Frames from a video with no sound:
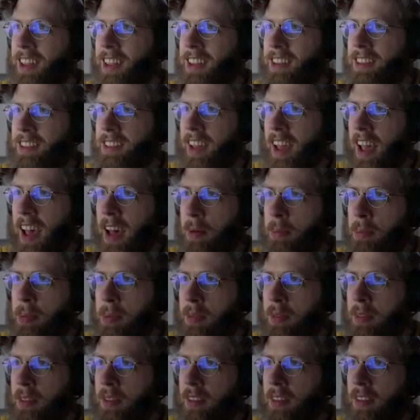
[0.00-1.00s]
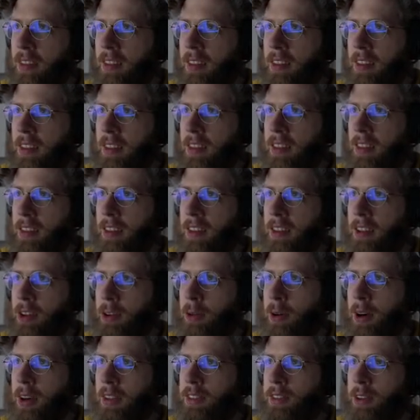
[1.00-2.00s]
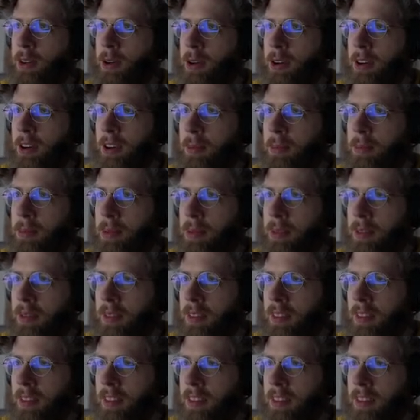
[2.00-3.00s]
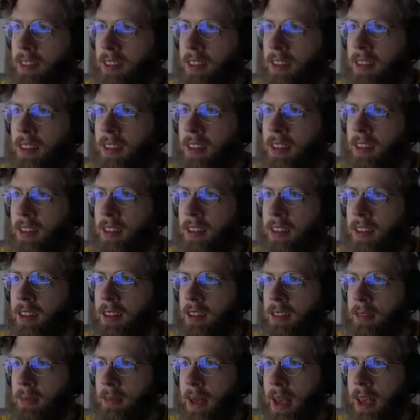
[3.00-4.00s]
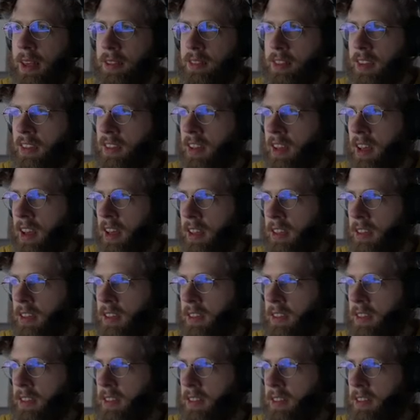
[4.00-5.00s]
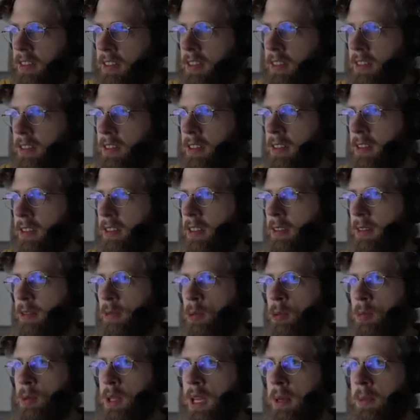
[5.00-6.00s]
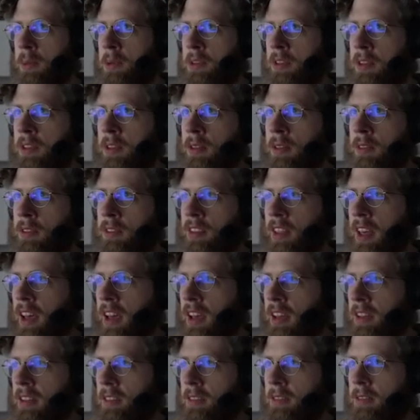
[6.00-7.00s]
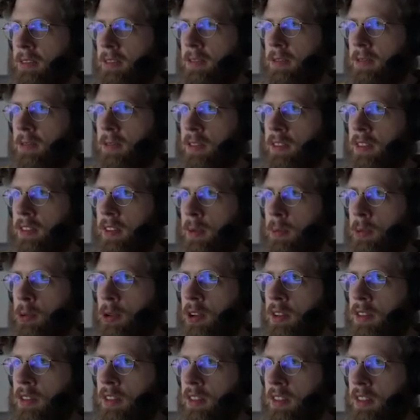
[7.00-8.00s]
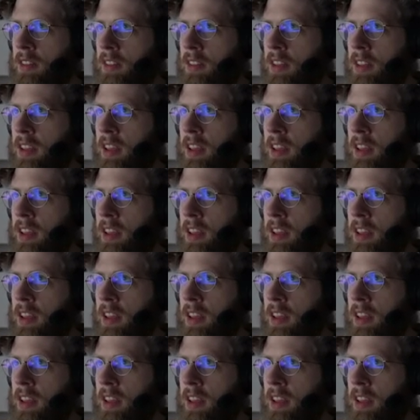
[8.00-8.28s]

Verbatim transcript: Tap. Quas Corp. Mask of Death. And we'll be able to use that for some reason.